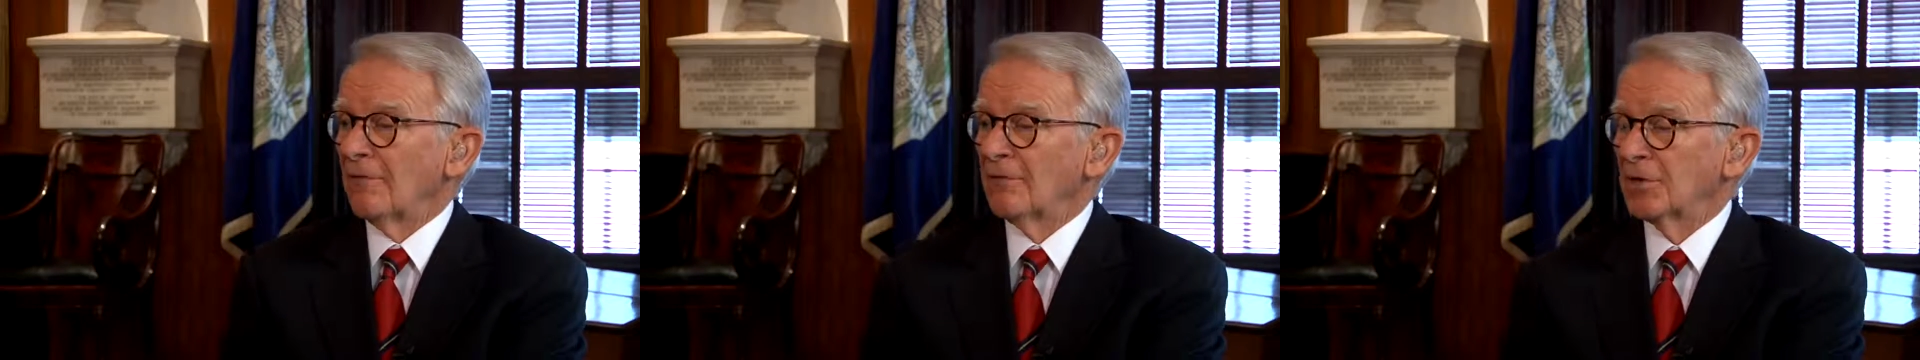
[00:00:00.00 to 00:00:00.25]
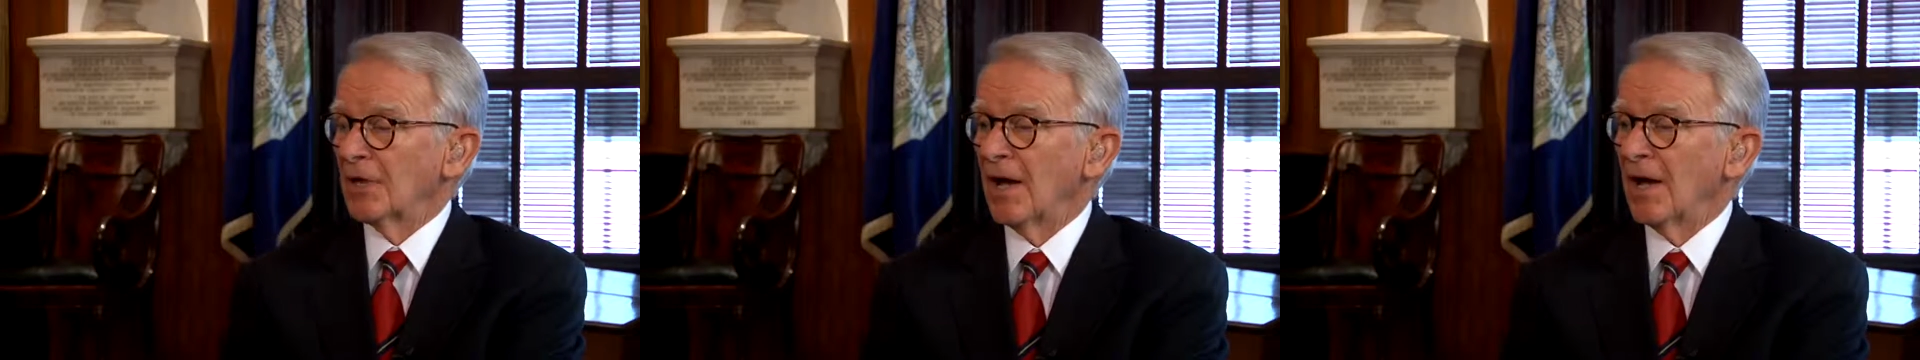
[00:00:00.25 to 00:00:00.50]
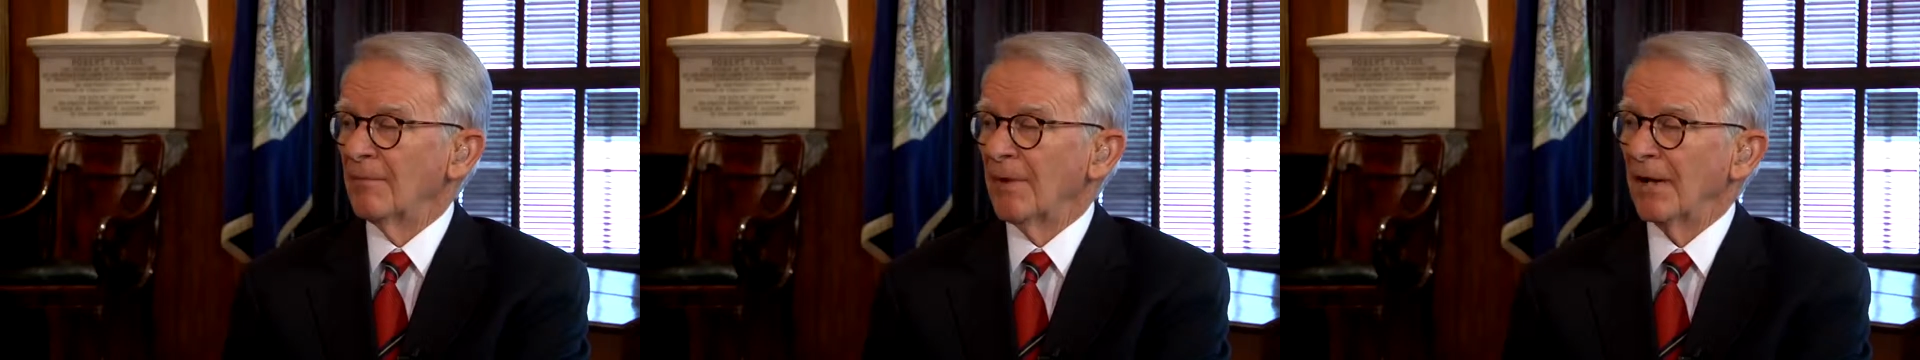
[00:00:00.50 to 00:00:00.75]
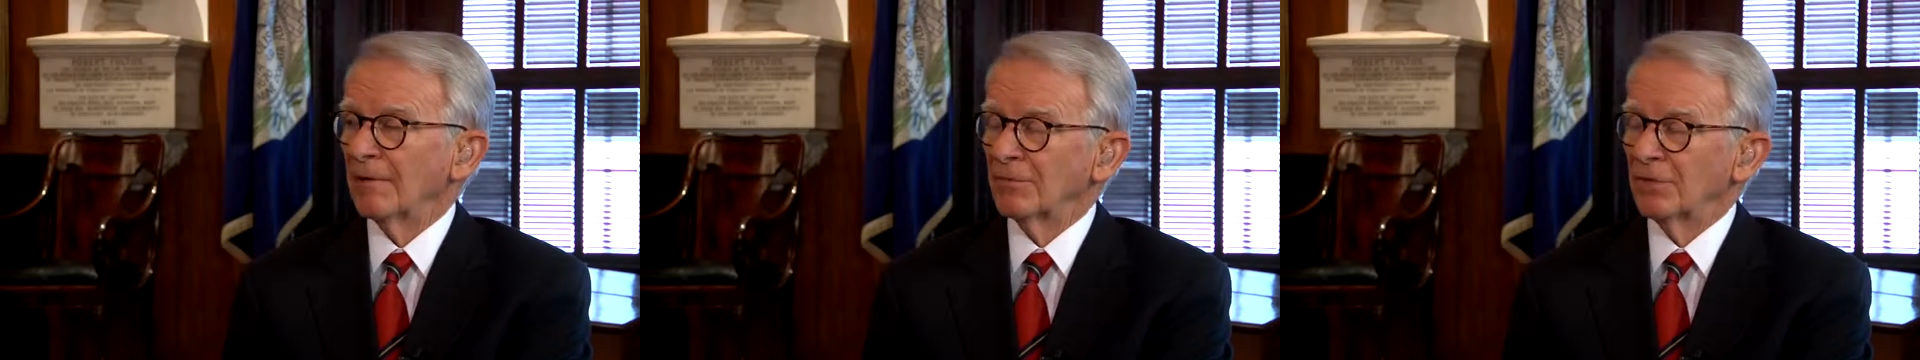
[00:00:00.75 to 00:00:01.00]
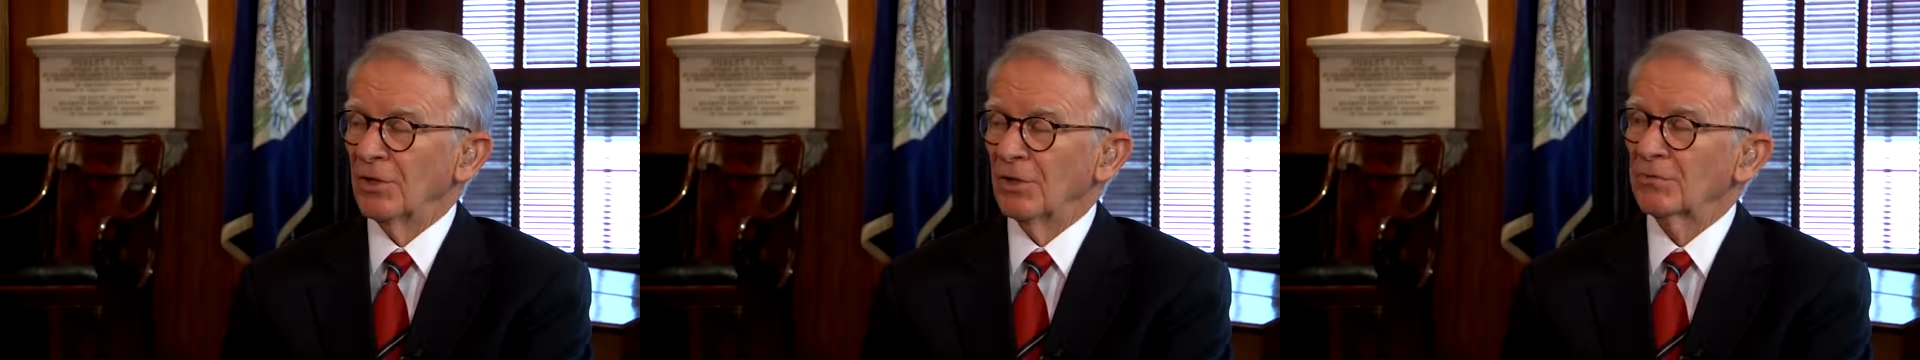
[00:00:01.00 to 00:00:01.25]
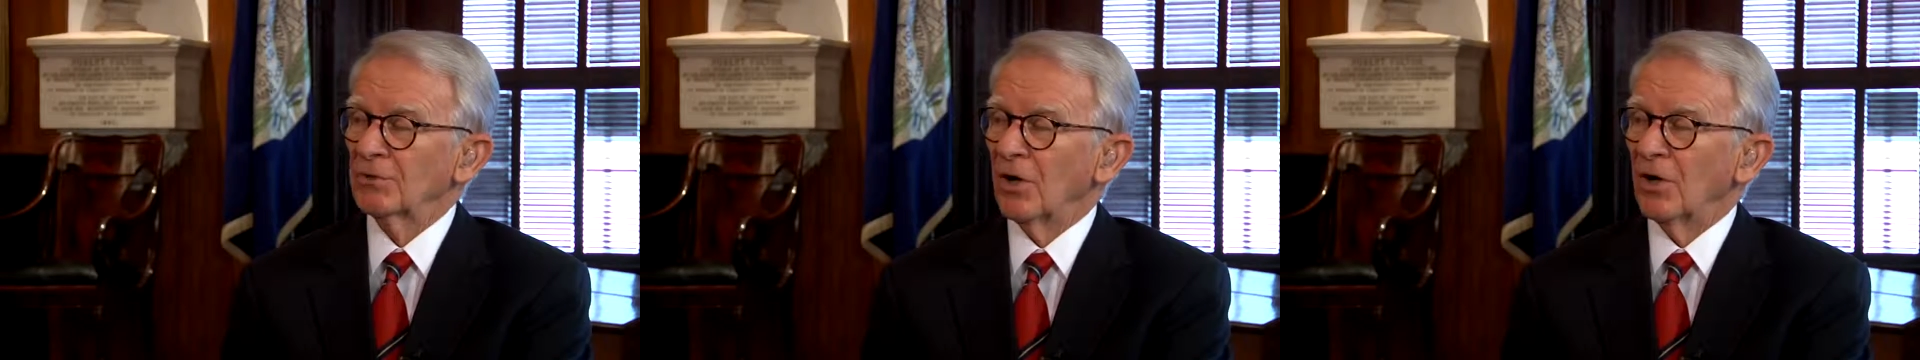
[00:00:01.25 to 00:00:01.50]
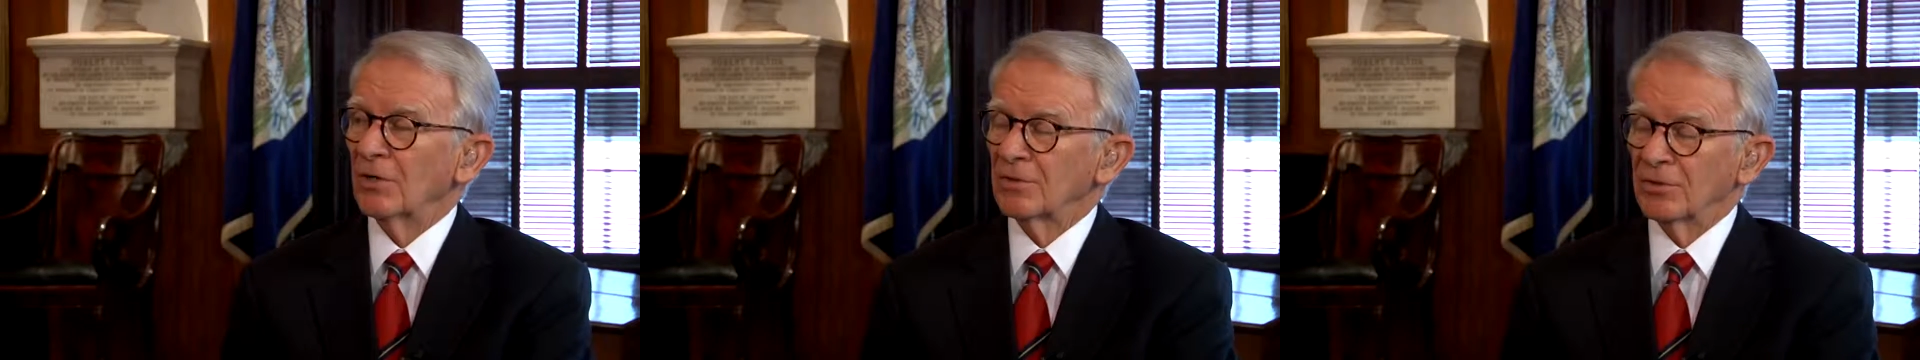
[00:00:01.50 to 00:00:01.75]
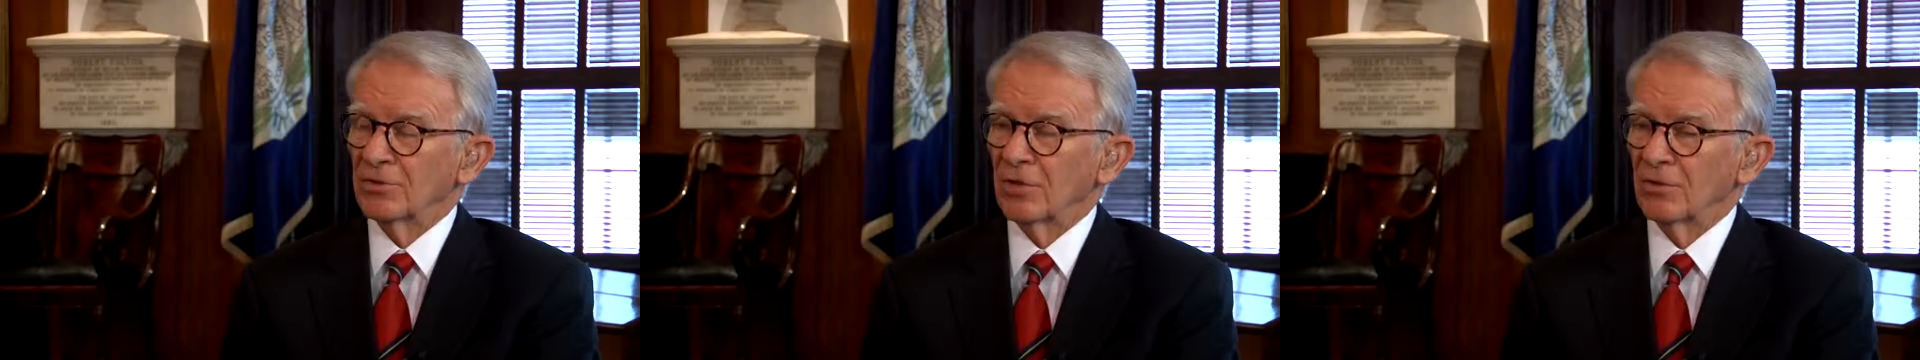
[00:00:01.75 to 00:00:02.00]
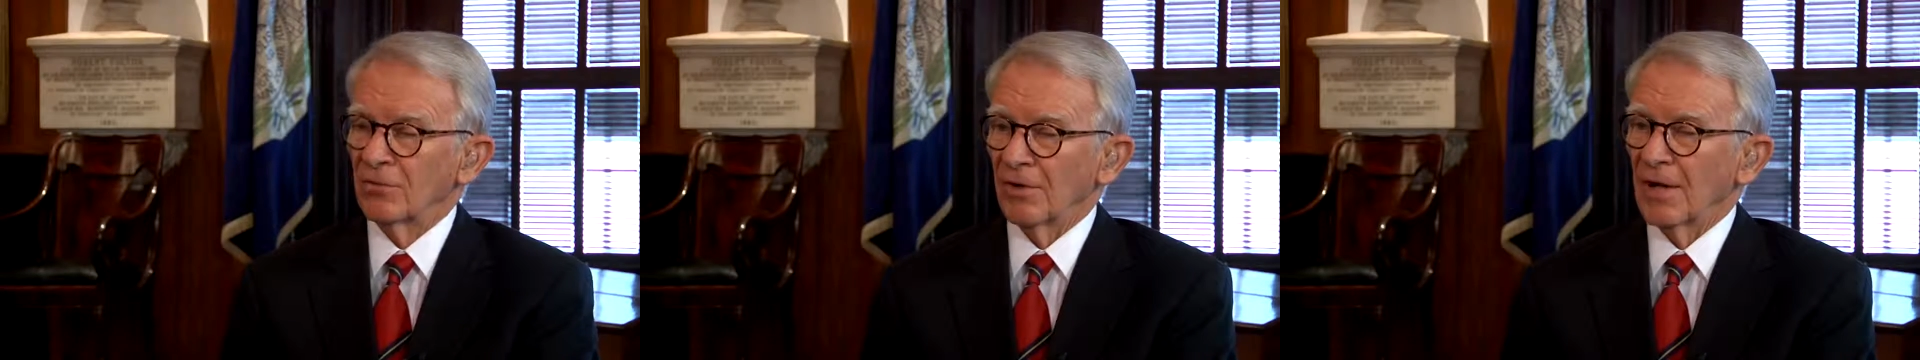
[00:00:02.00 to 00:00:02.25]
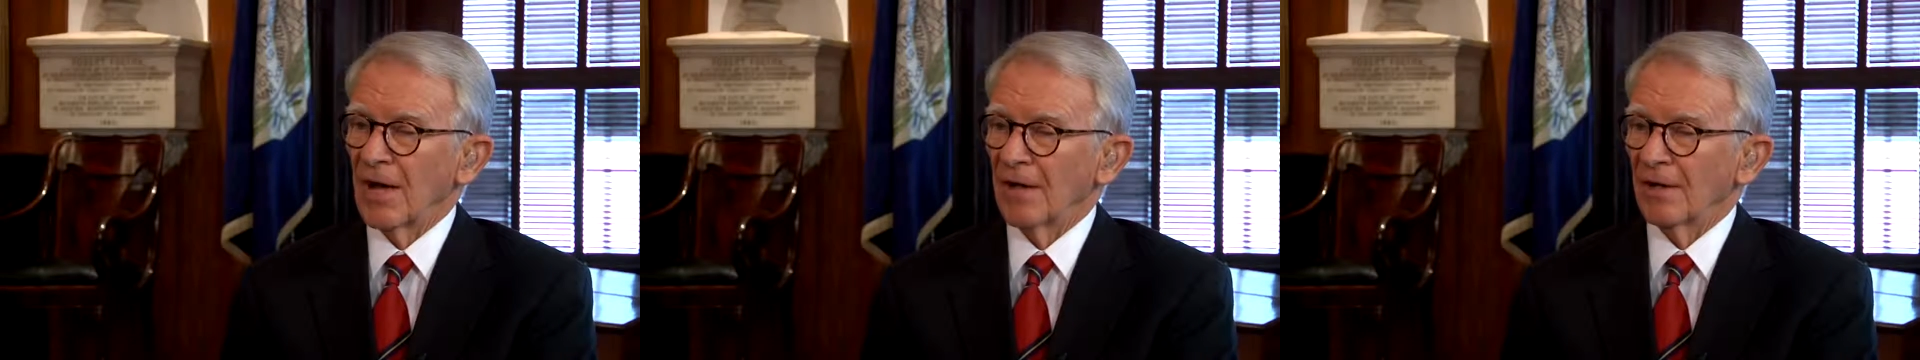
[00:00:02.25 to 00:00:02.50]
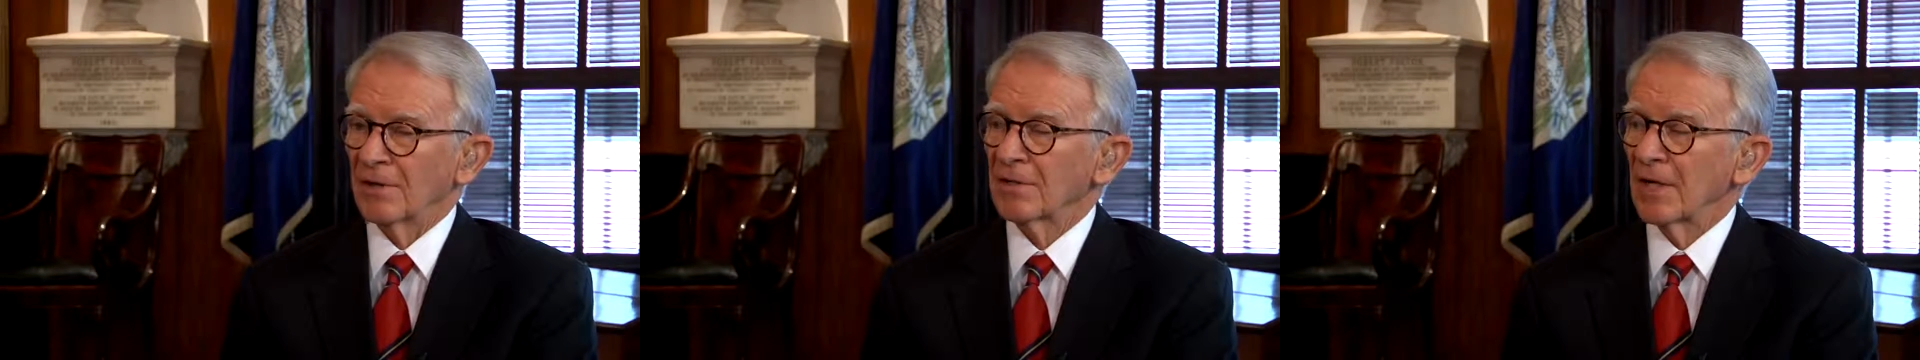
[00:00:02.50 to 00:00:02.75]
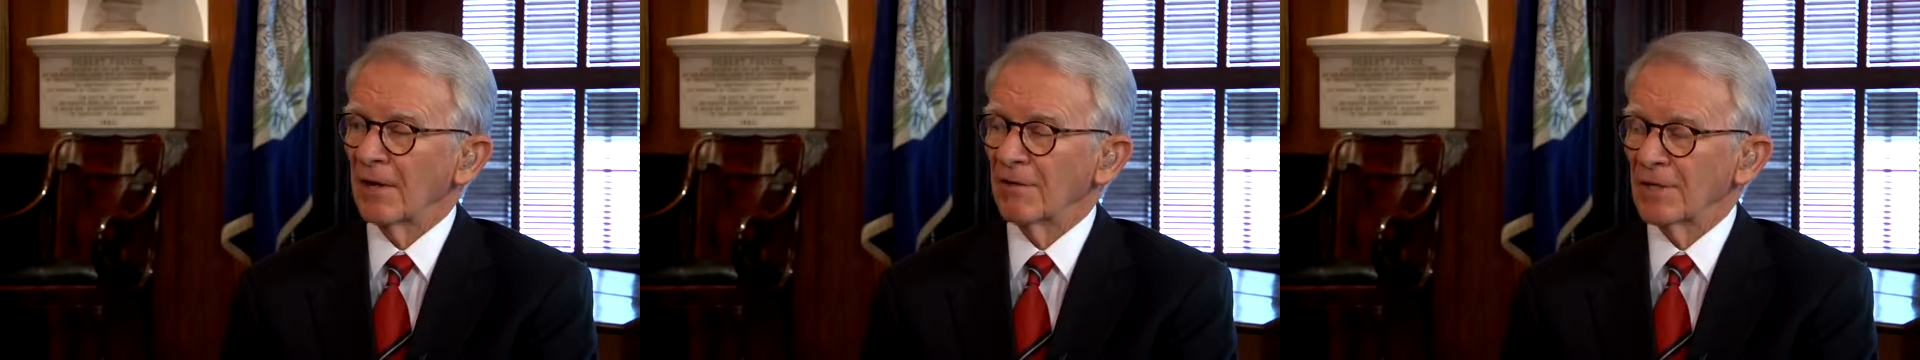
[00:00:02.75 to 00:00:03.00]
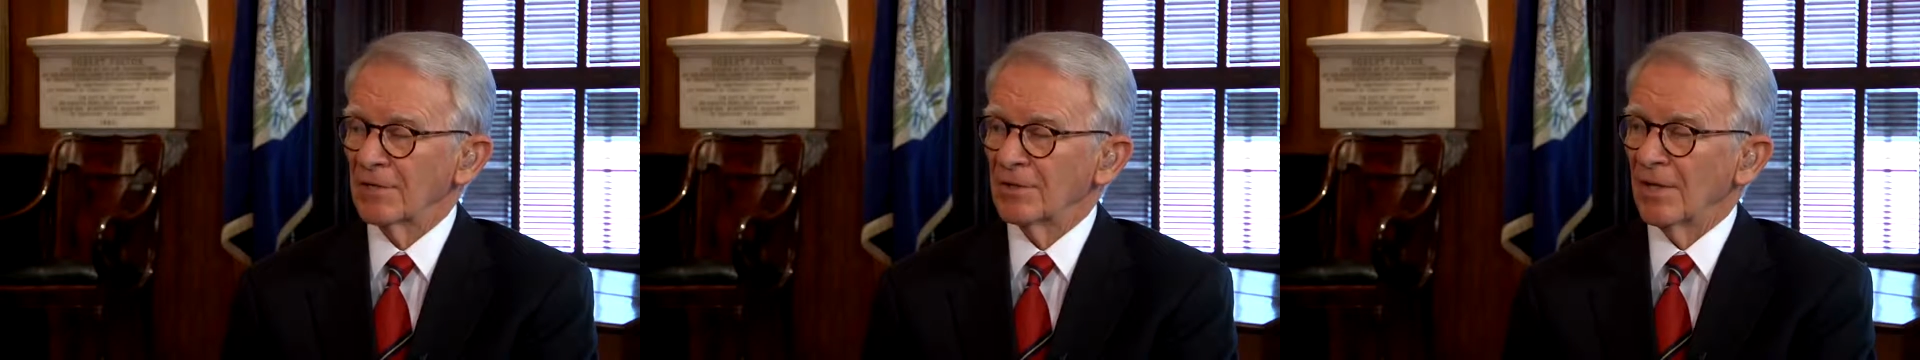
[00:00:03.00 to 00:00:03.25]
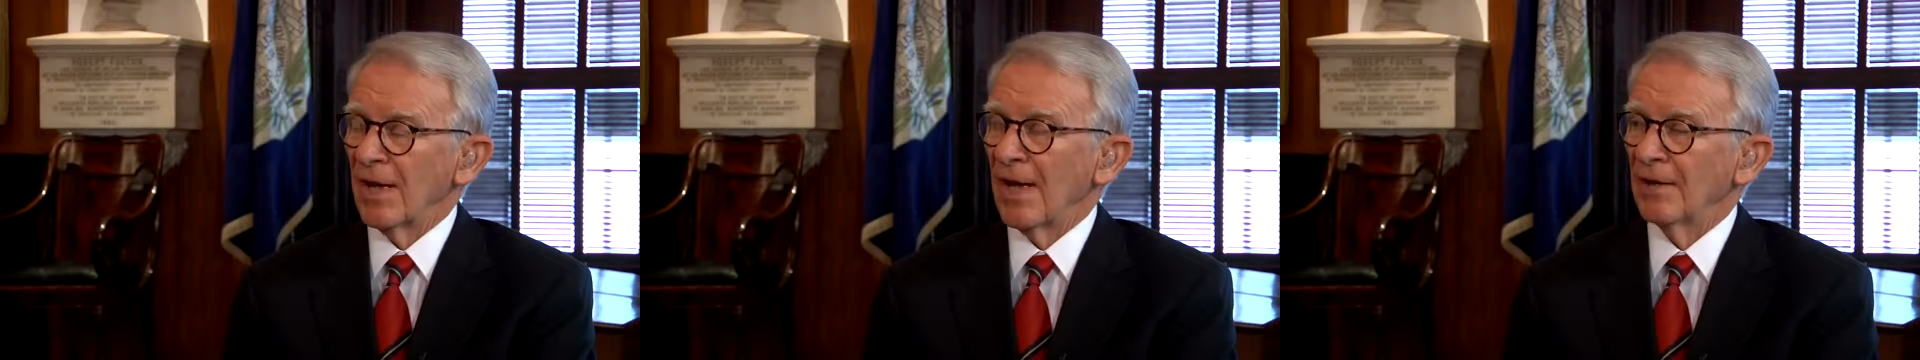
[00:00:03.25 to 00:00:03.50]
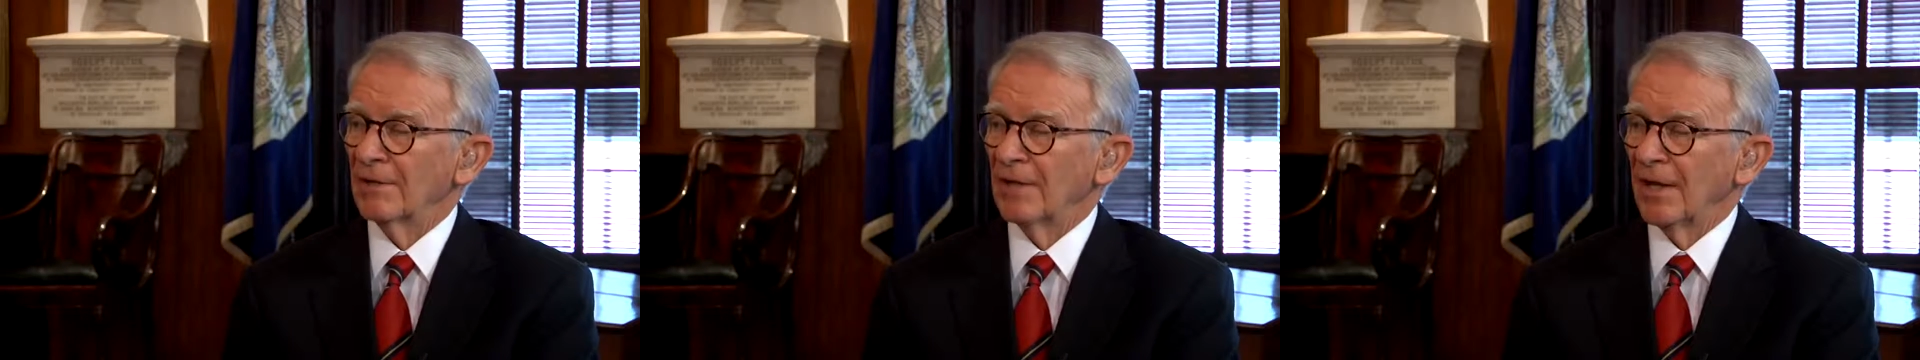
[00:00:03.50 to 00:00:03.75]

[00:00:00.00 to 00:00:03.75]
Every time I, you know, talk to children, I encourage that.